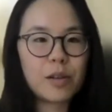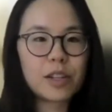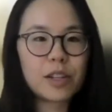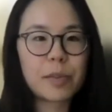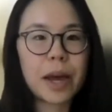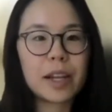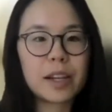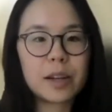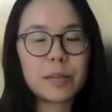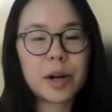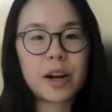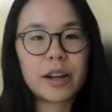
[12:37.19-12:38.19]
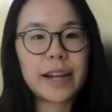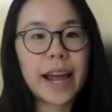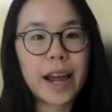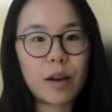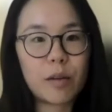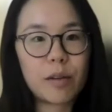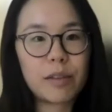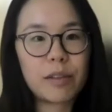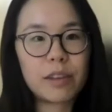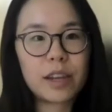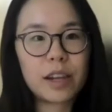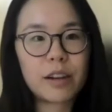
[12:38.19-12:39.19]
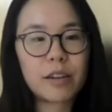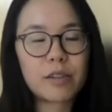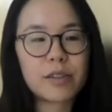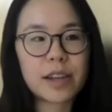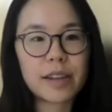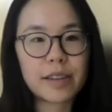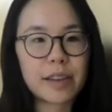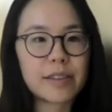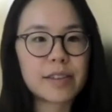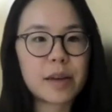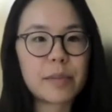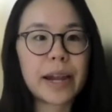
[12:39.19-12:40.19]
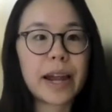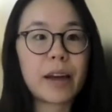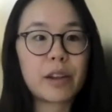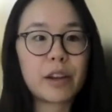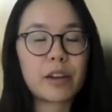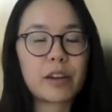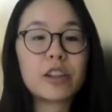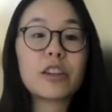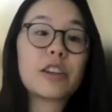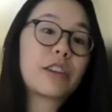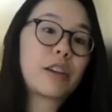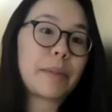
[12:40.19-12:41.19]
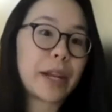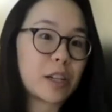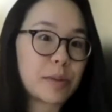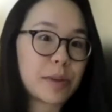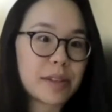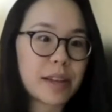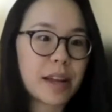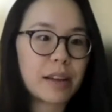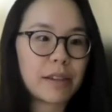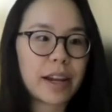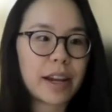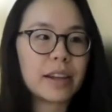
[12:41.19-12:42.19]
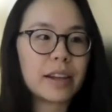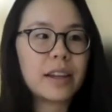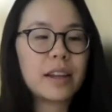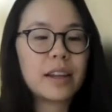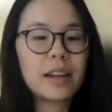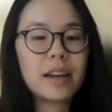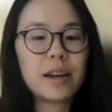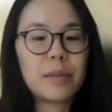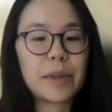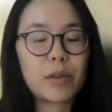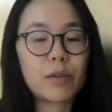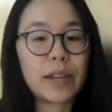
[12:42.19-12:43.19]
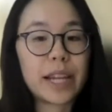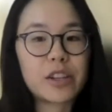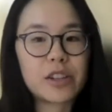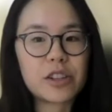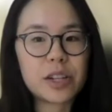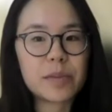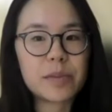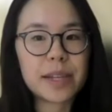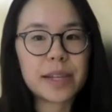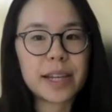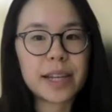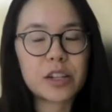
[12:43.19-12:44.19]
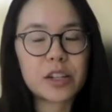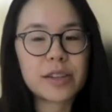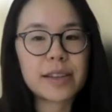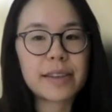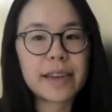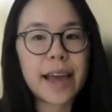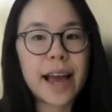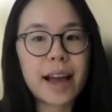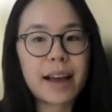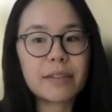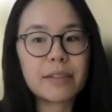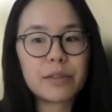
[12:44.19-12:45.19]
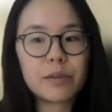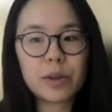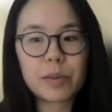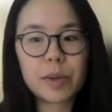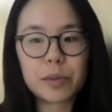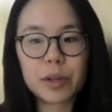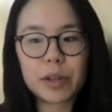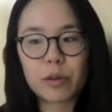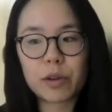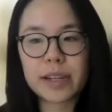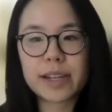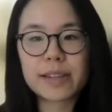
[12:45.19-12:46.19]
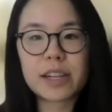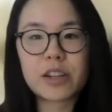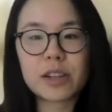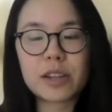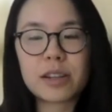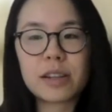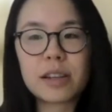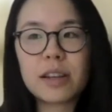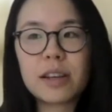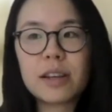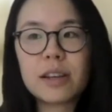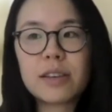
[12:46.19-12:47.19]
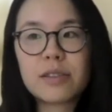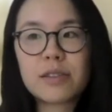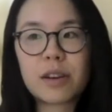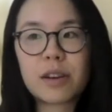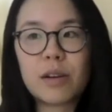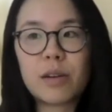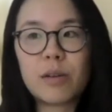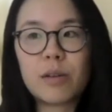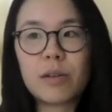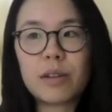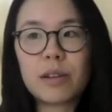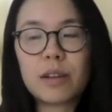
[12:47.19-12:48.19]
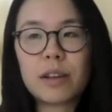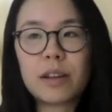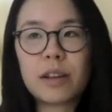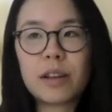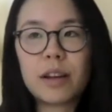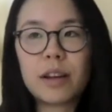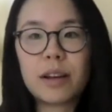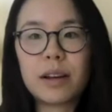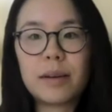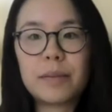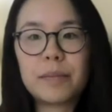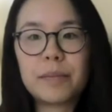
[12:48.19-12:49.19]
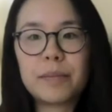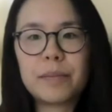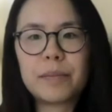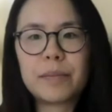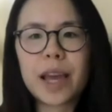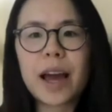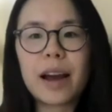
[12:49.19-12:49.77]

dependent upon how they're setting things up and how their management style, right? And the relationships and connections that they have with people at the organization. So um yeah,